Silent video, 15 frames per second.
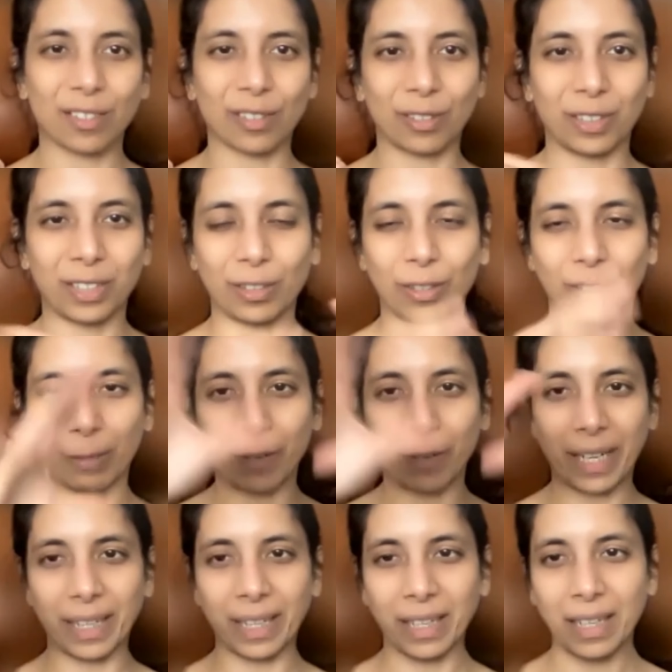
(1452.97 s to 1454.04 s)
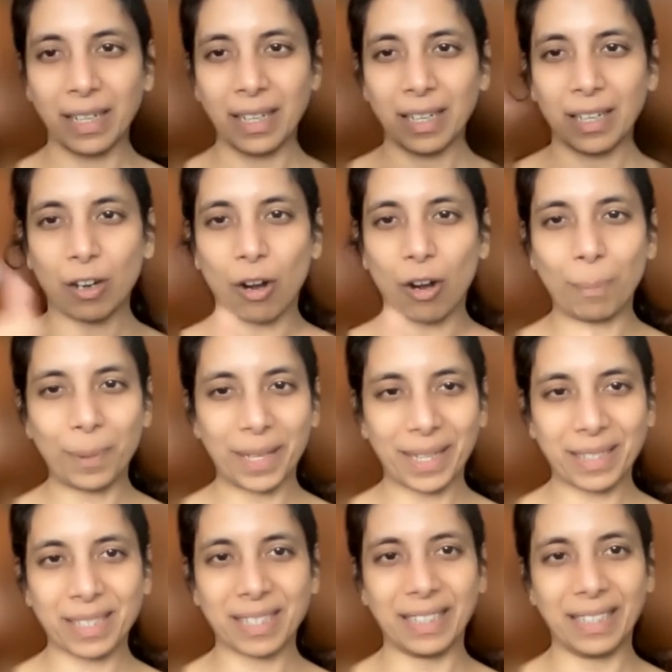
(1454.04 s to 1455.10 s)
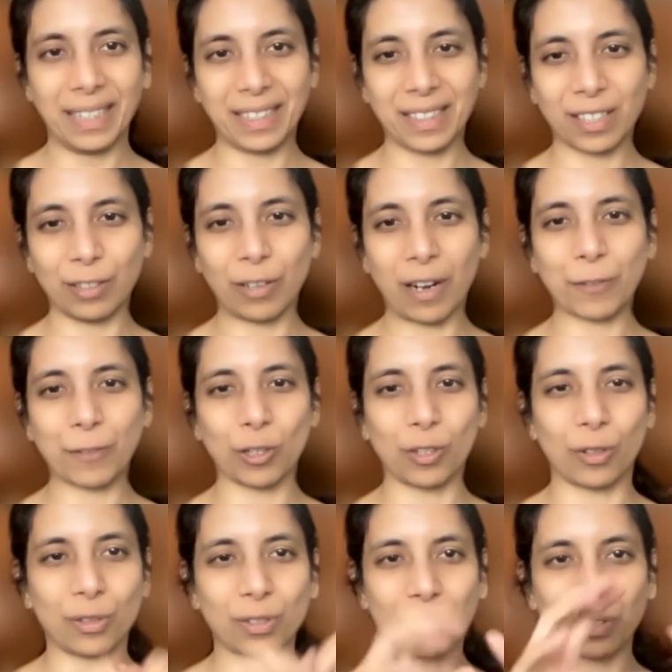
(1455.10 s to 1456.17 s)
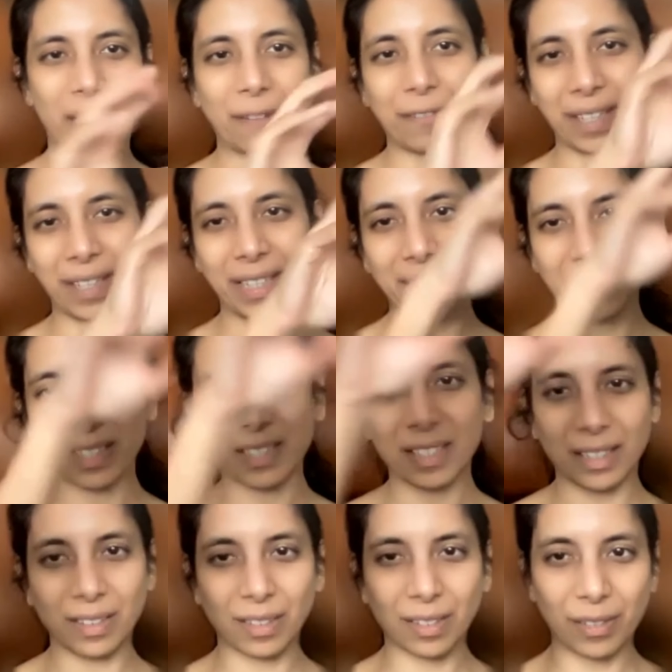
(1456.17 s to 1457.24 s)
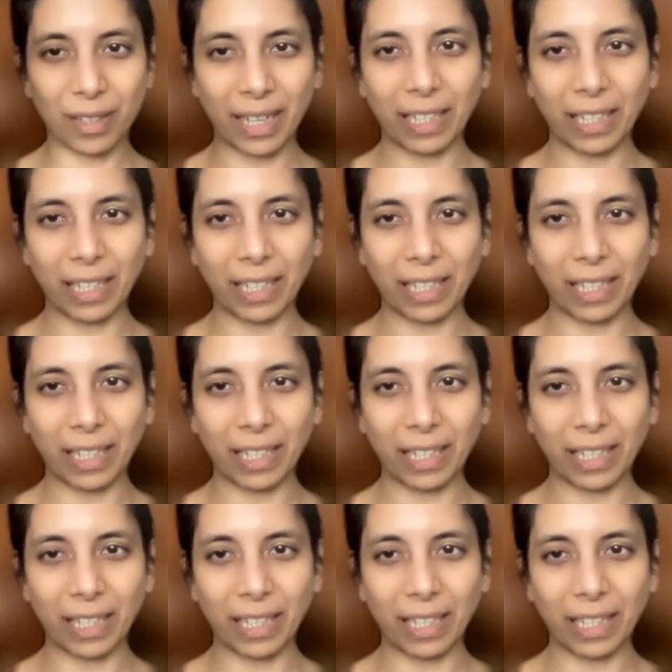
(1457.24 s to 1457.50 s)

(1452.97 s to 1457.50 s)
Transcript: So, in very complex scenes, you have to go to every instance, right?